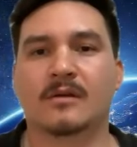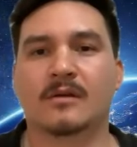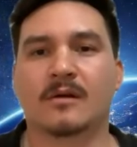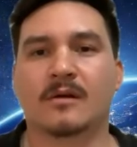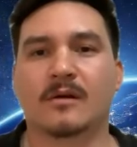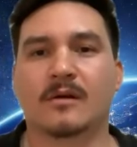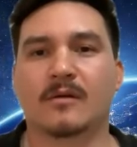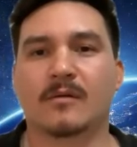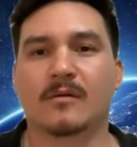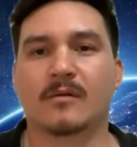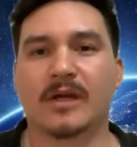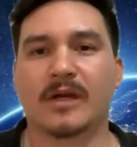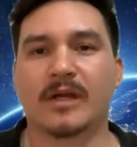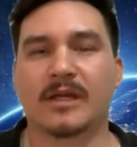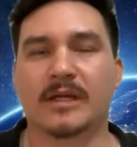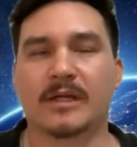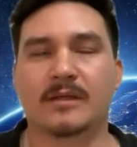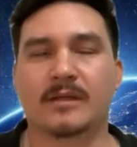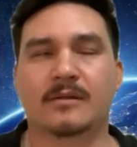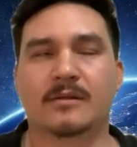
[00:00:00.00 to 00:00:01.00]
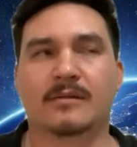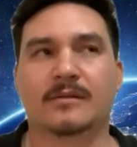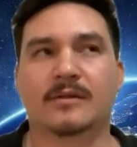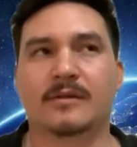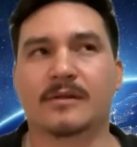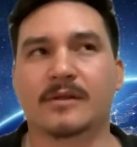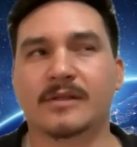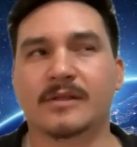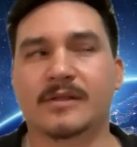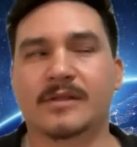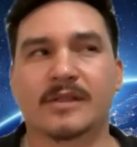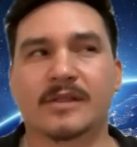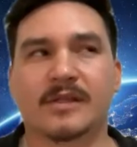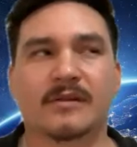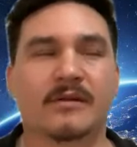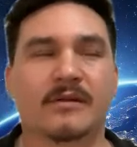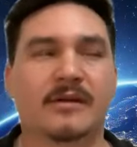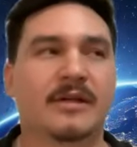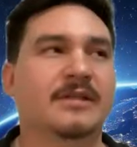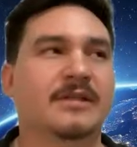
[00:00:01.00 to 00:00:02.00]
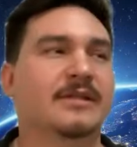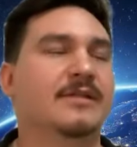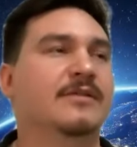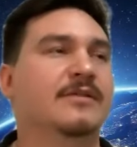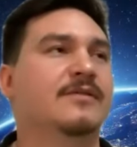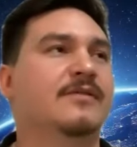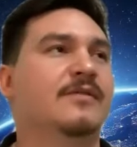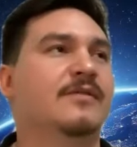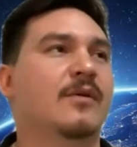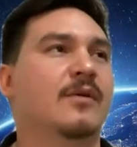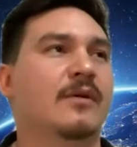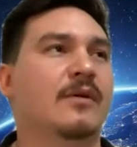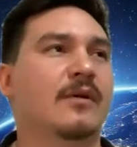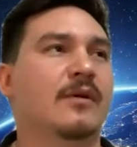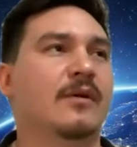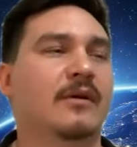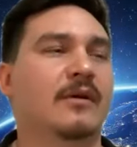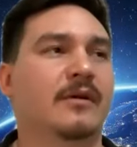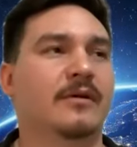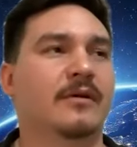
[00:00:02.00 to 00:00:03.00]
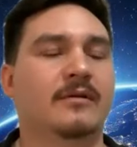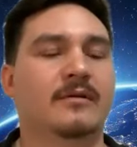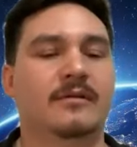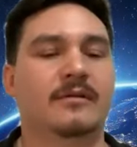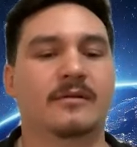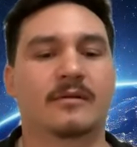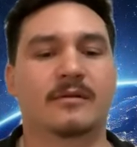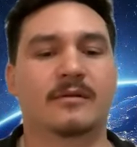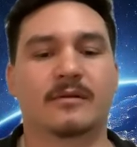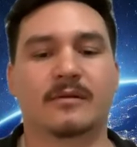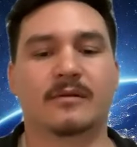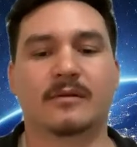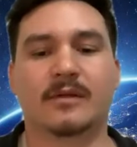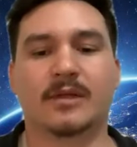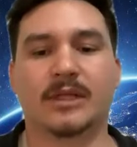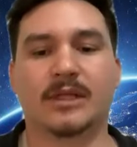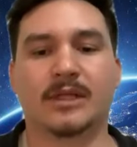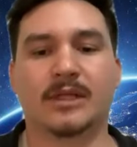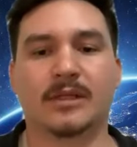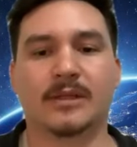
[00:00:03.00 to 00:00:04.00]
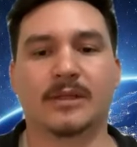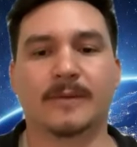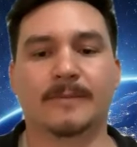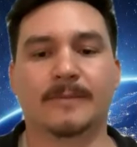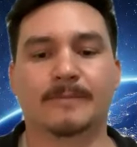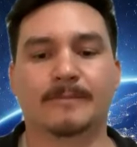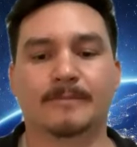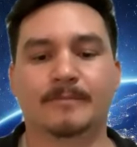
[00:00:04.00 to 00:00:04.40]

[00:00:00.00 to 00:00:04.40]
All right. So this series is for the